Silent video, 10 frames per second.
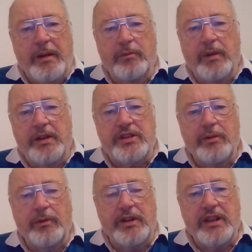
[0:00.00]
We'd
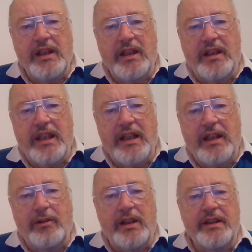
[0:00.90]
sent
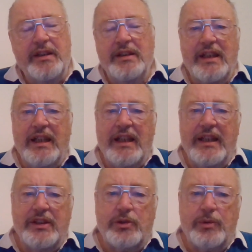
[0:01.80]
Longello on
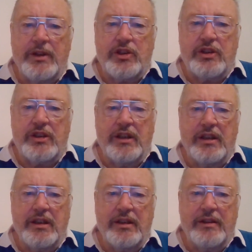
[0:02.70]
and switched
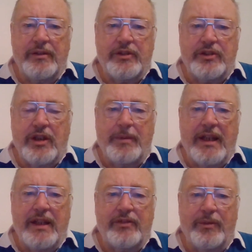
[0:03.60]

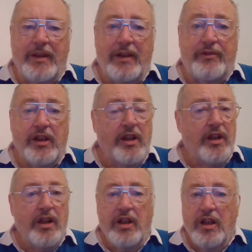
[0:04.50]
Dramay from left,
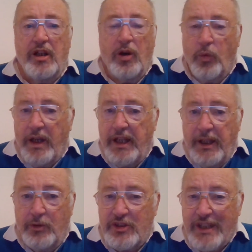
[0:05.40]
where
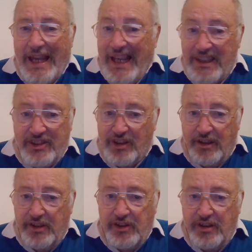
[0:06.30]
he was
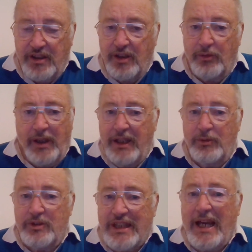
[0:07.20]
excellent, where he
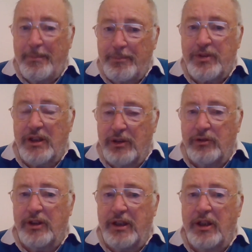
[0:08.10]
was
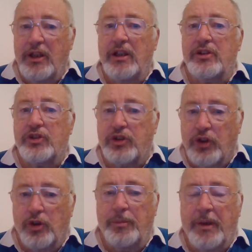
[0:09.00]
absolutely
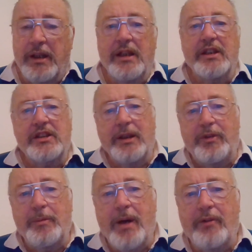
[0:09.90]
storming,
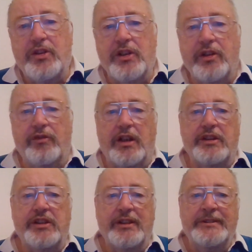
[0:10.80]
slipped him over to the
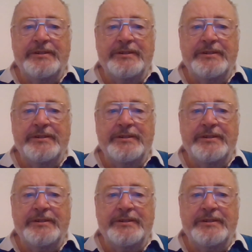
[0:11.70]
right.